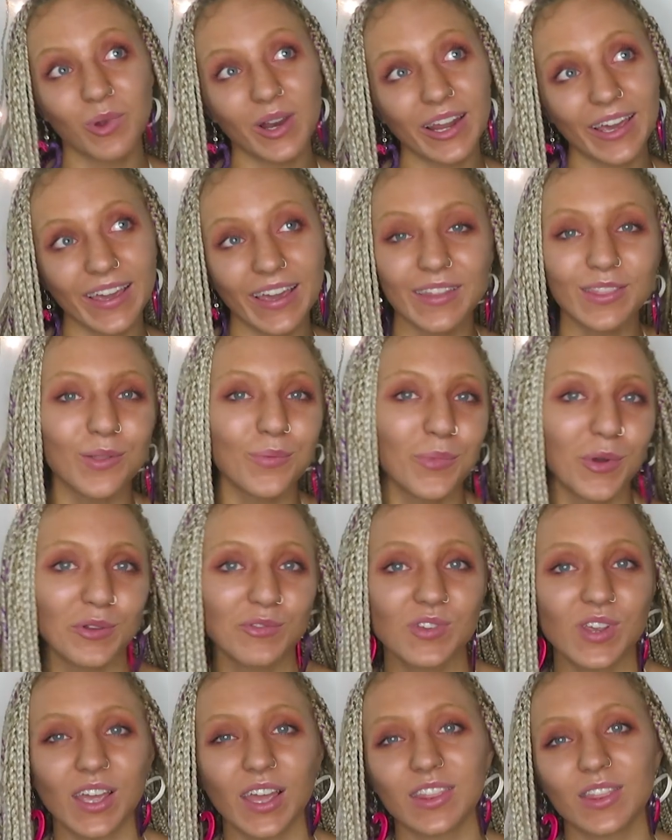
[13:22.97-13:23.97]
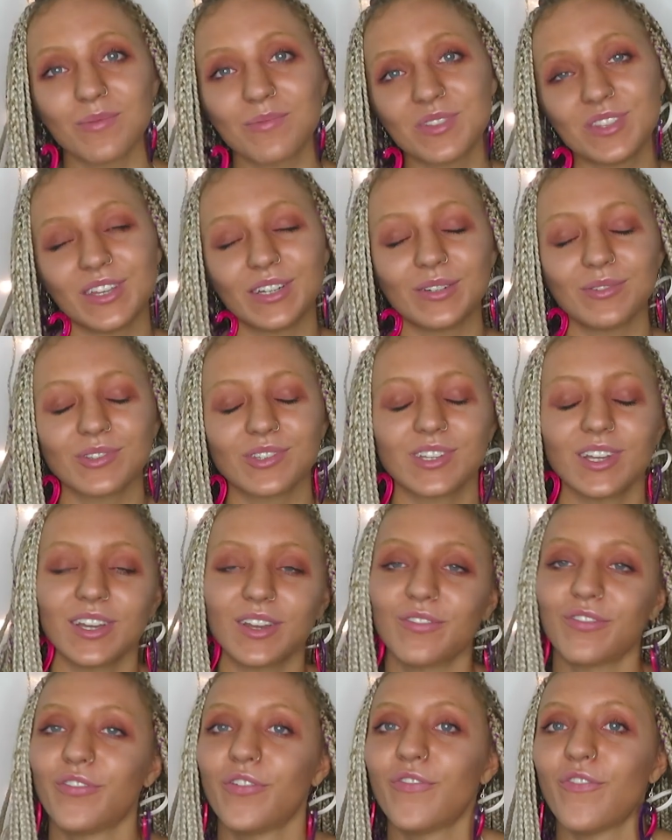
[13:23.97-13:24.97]
Will I get them, won't I get them? And then I was
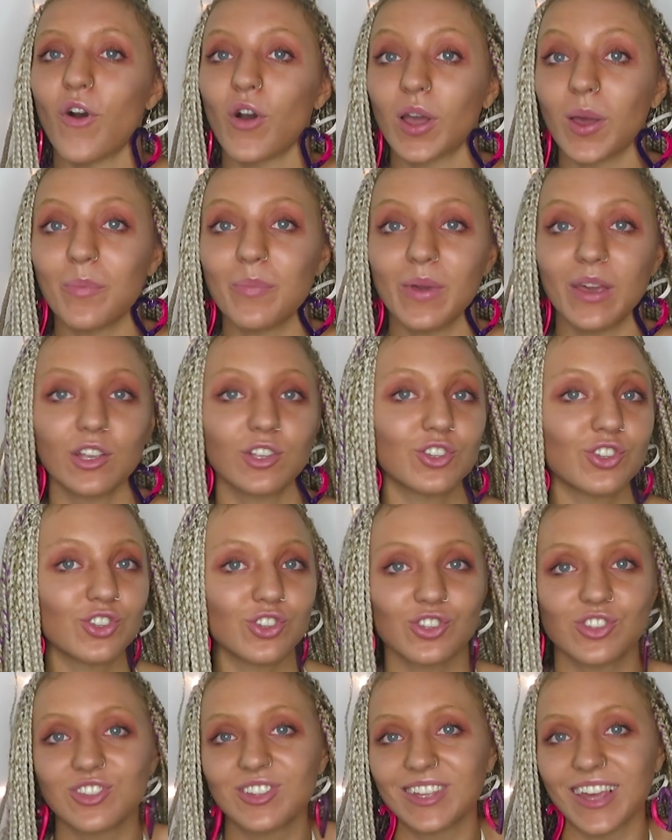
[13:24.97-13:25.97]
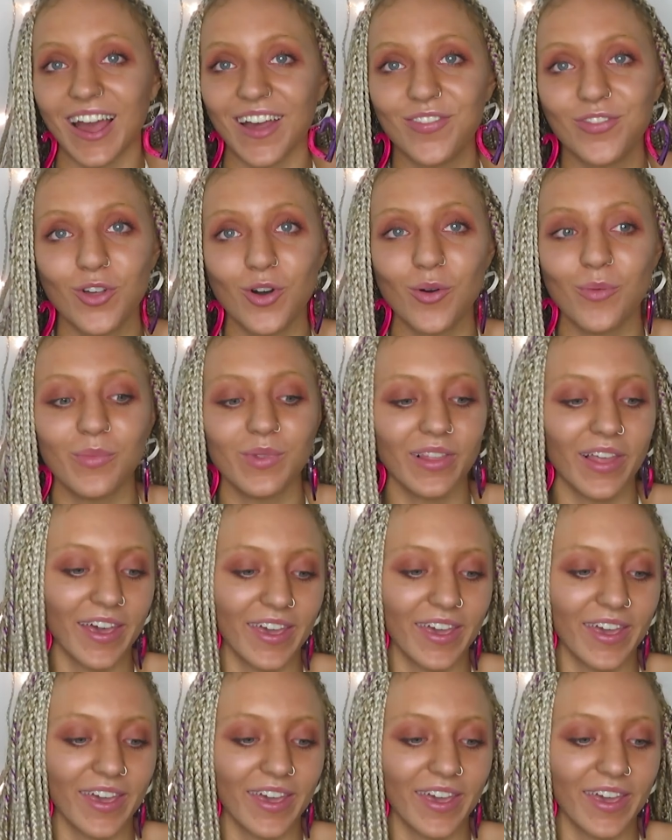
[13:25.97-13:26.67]
like, fuck it, bitch, just get them.